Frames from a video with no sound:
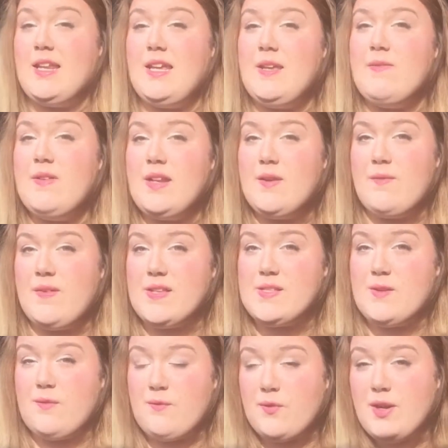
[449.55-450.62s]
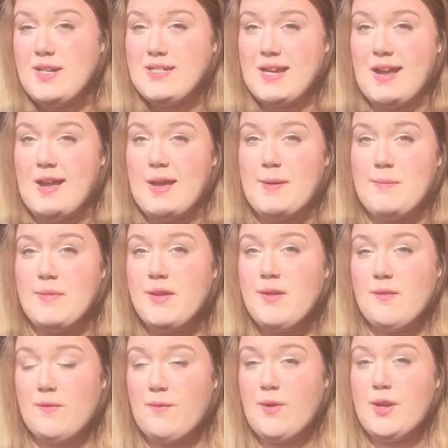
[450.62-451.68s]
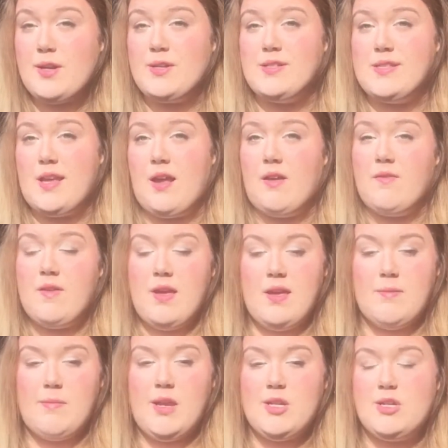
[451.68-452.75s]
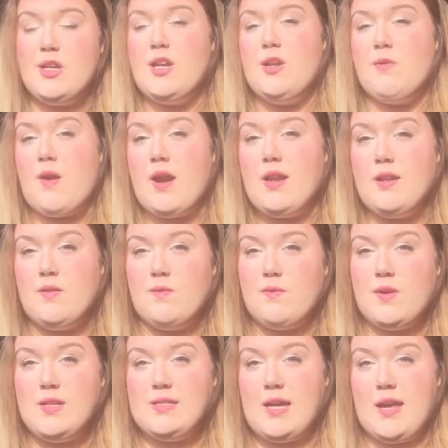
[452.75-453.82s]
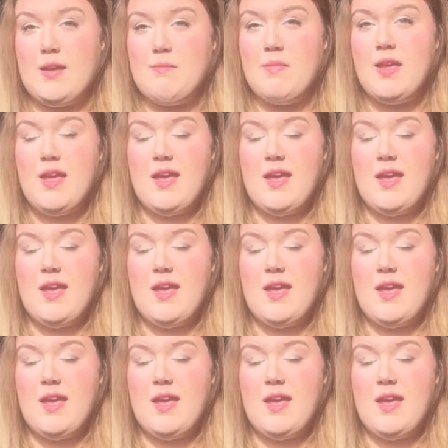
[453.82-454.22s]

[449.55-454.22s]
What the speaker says: Even if it's free time for yourself, make sure you write in free time.